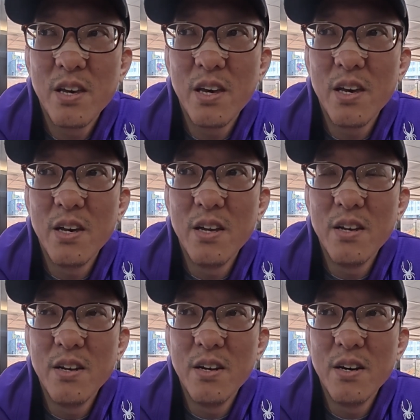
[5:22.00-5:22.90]

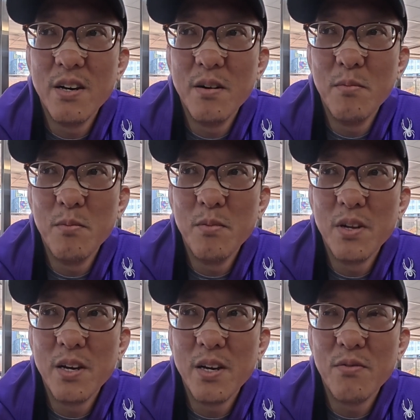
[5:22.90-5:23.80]
And
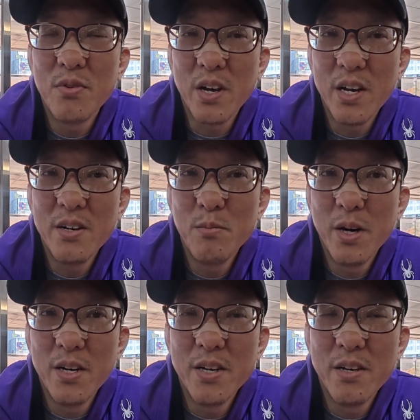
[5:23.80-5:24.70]
I had forgotten
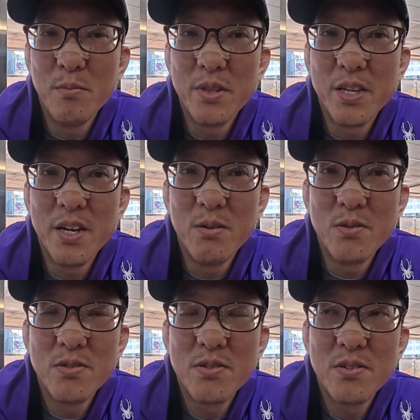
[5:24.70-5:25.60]
about it, but then
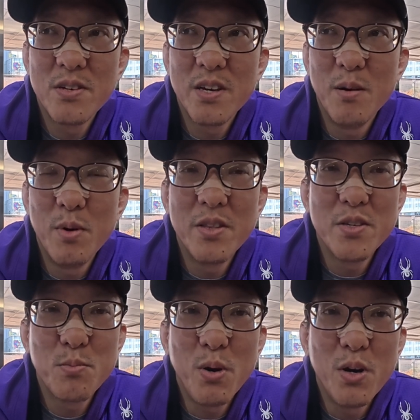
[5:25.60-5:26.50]
I'm on
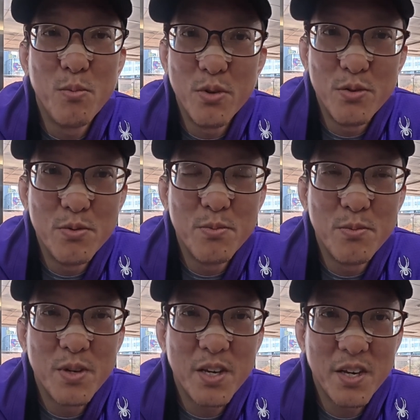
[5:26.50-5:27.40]
this Paul Bloom
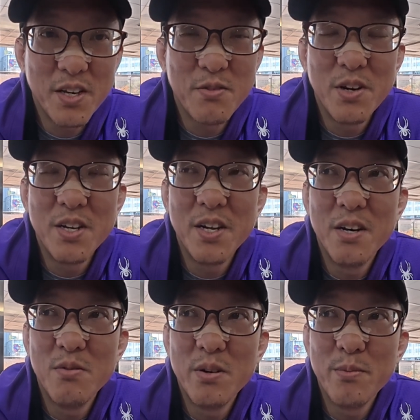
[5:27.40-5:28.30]
kick right
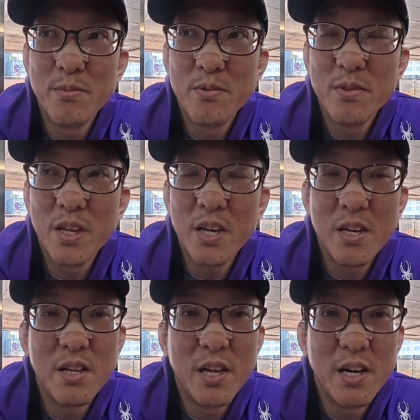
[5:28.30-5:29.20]
now, where I'm
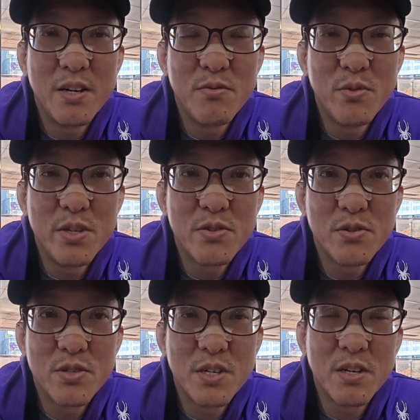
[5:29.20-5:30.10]
thinking a lot and
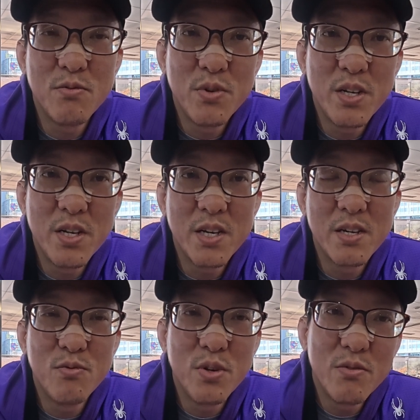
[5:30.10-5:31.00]
researching and reading
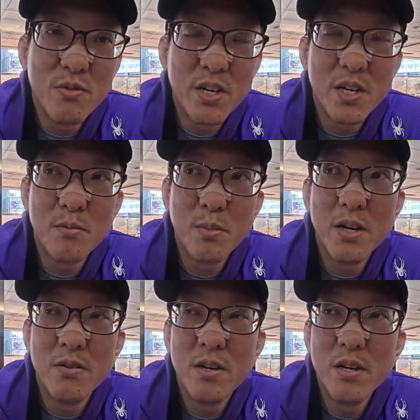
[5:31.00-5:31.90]
and rereading
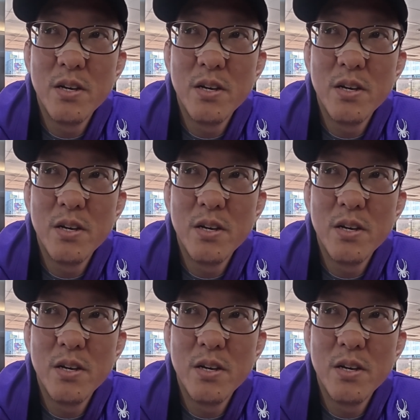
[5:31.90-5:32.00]
about